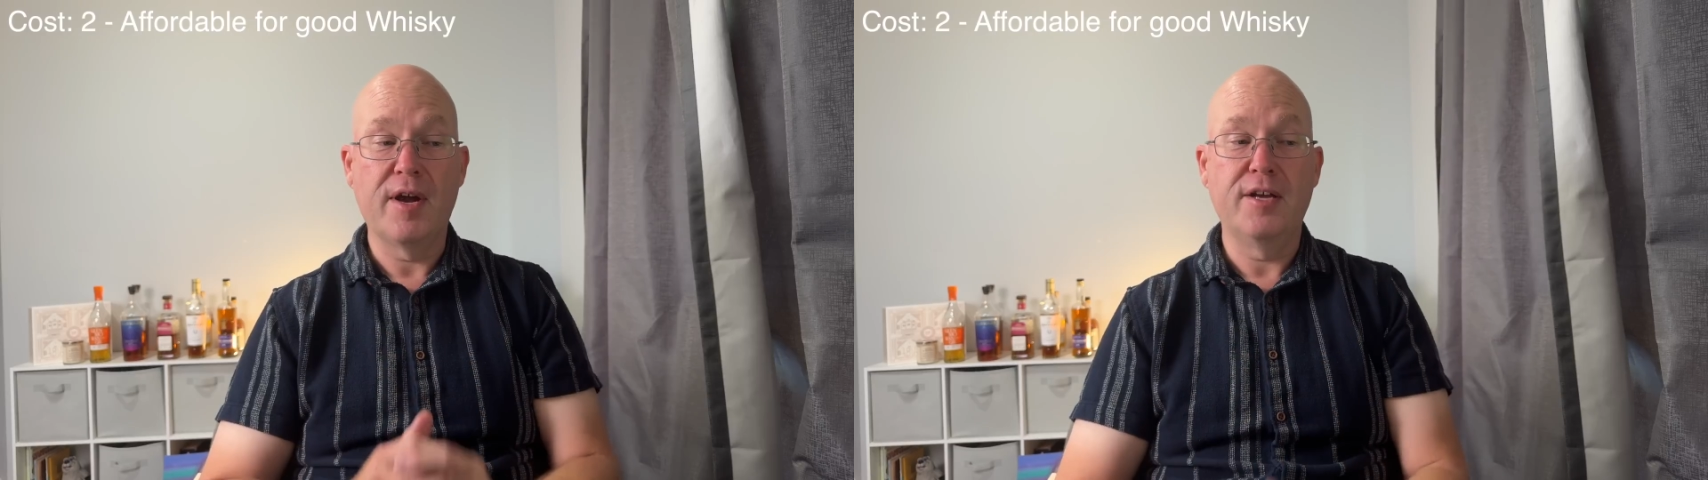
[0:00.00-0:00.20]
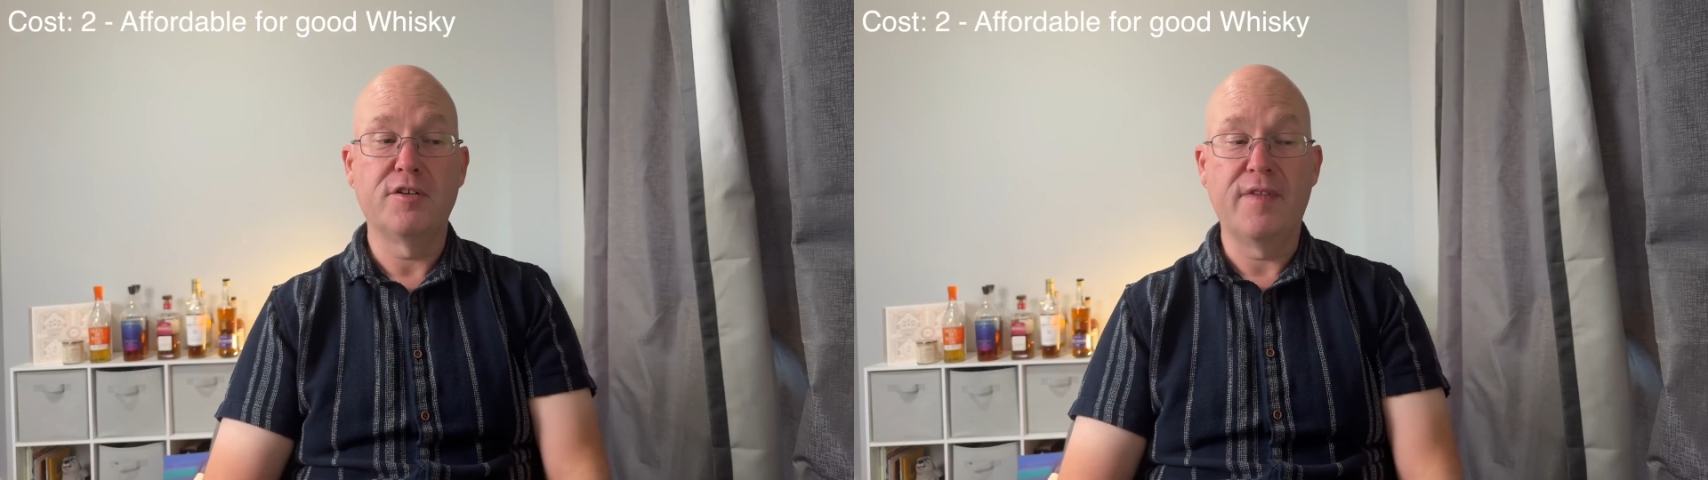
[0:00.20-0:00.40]

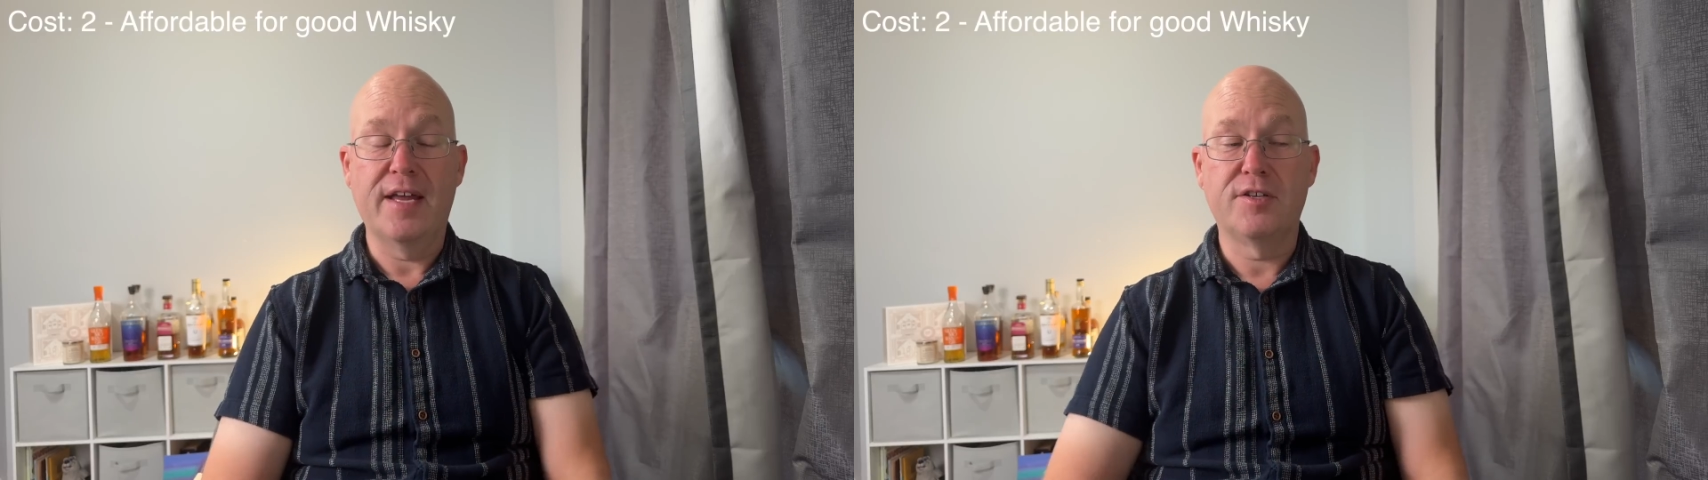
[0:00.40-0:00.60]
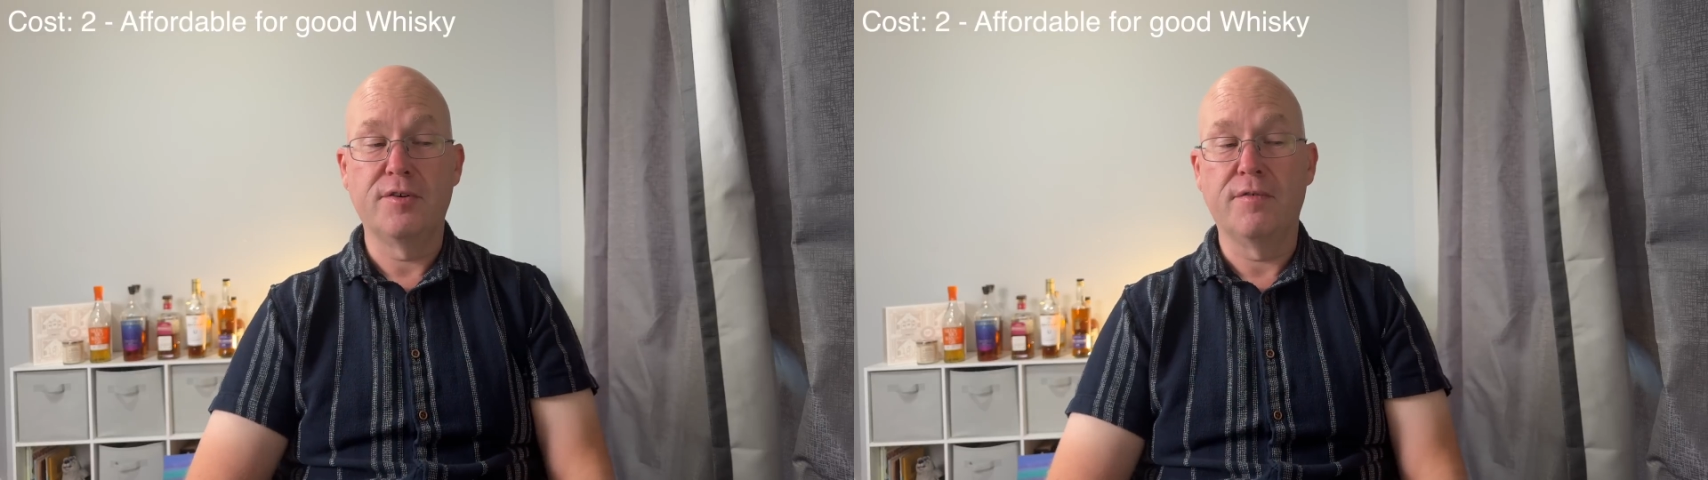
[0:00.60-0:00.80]
range of
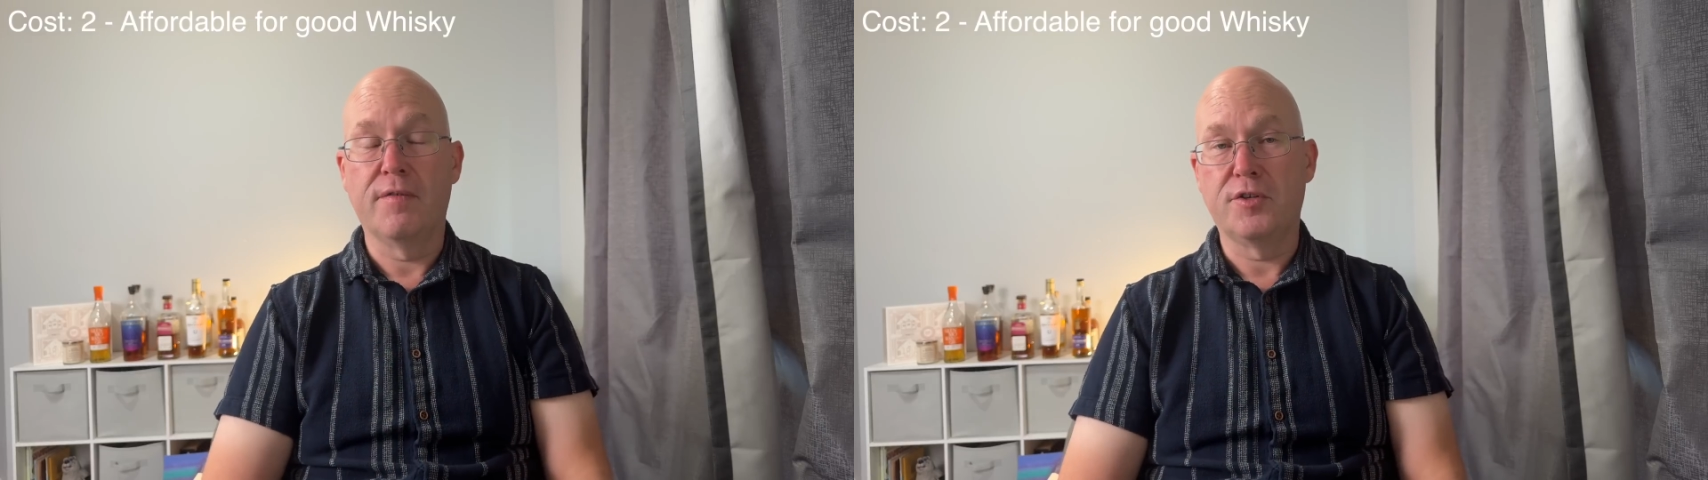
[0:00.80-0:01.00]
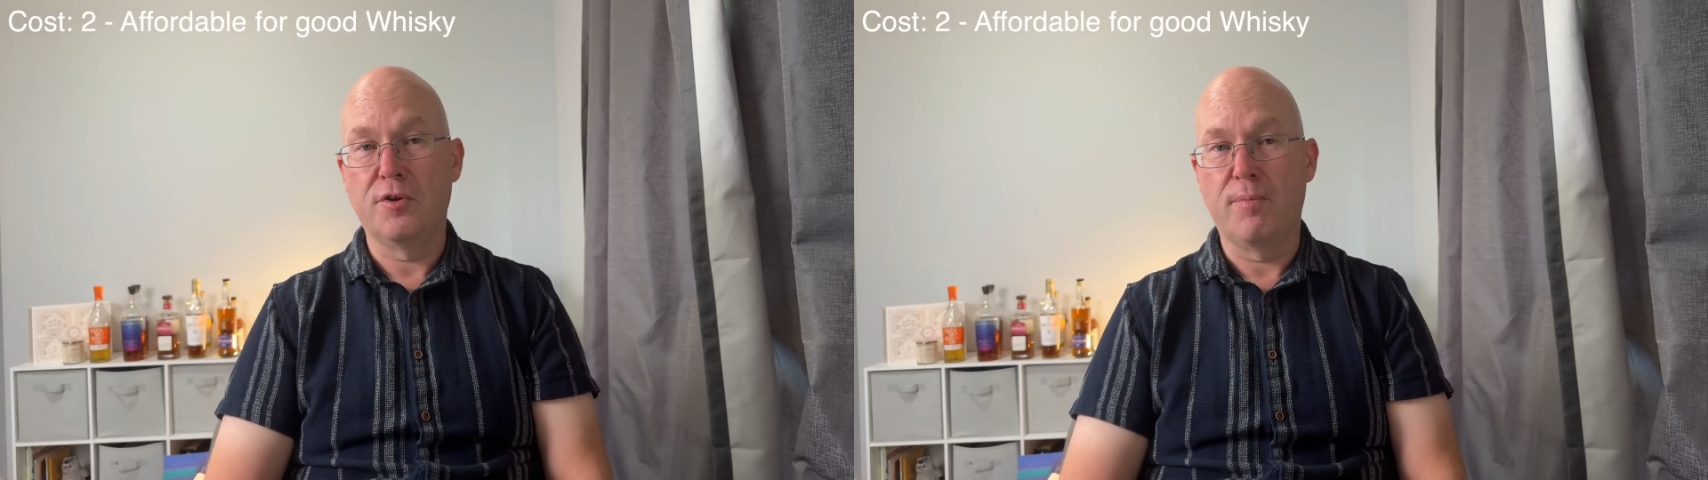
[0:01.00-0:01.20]

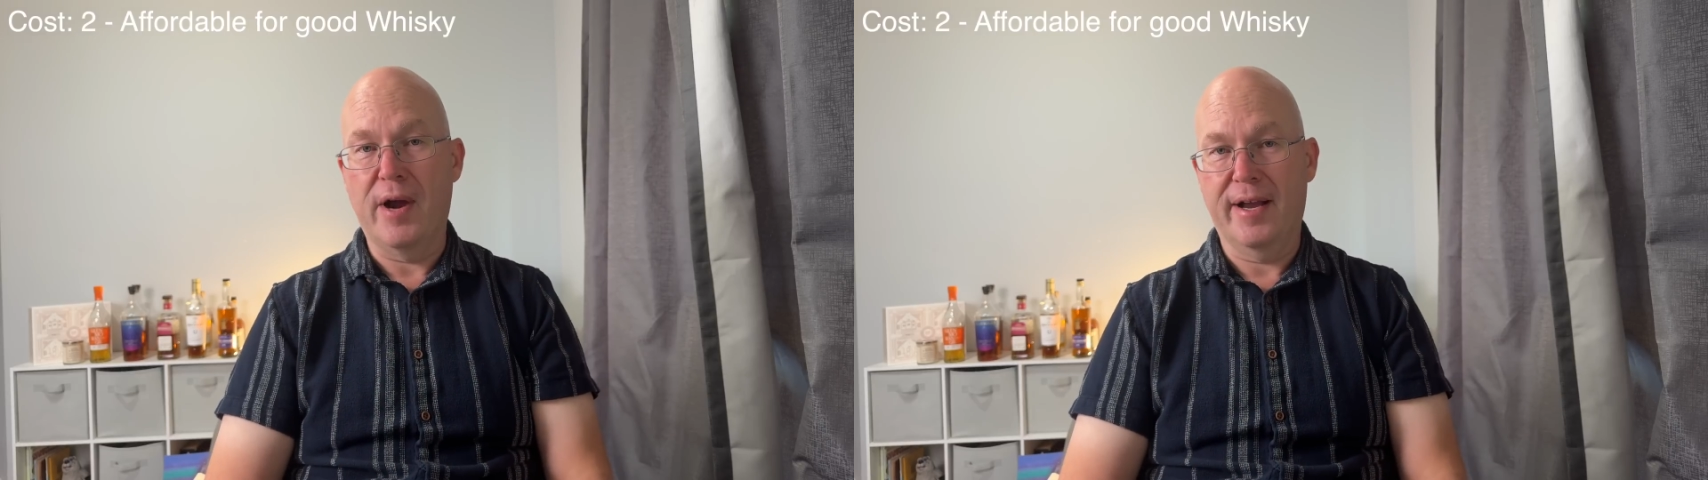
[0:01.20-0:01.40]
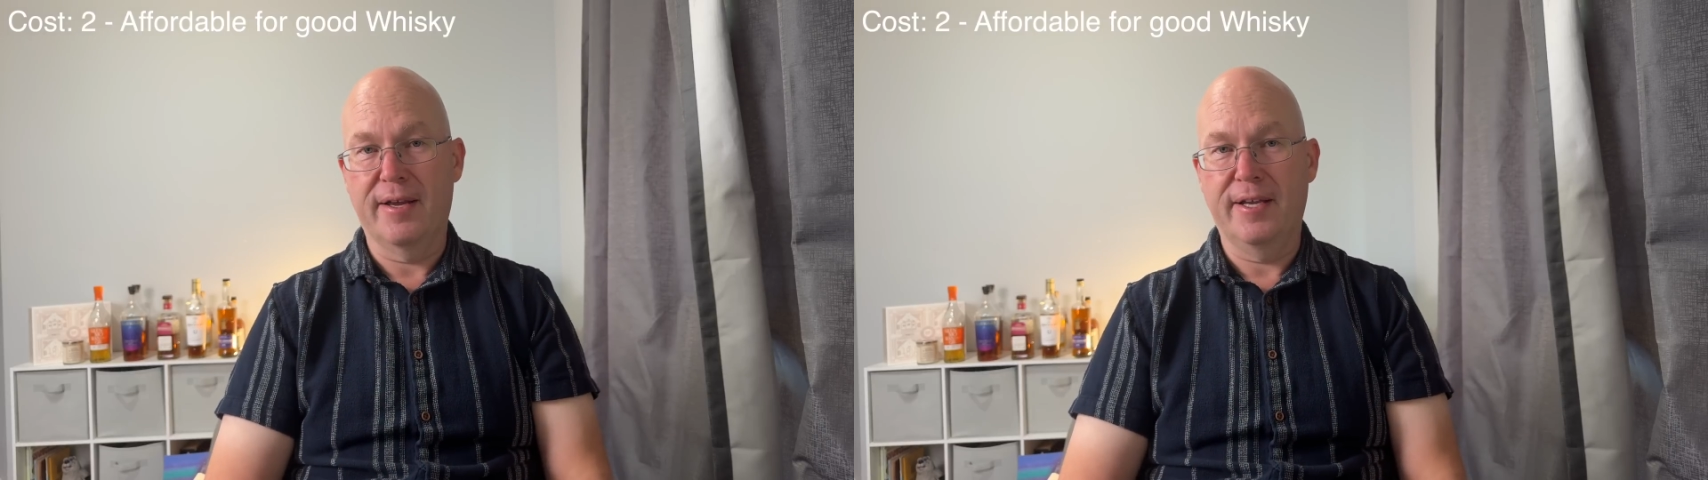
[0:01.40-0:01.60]
the 2
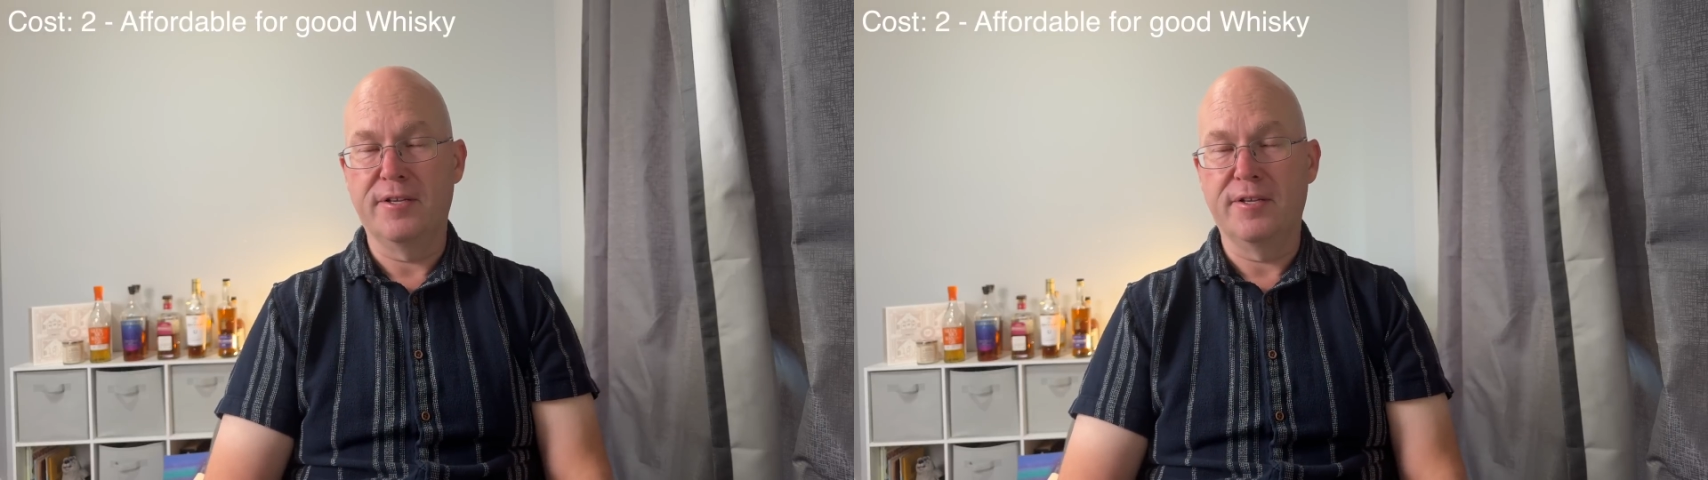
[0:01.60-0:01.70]
bracket.